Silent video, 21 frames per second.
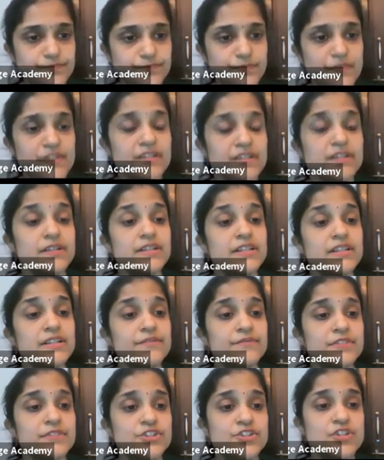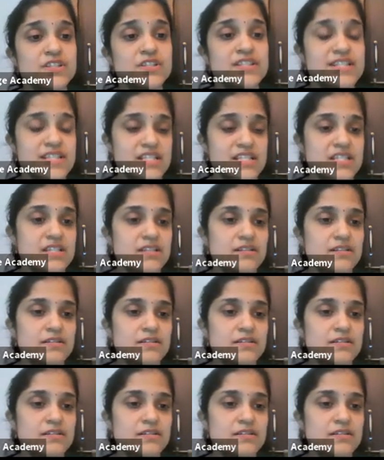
Herein, which is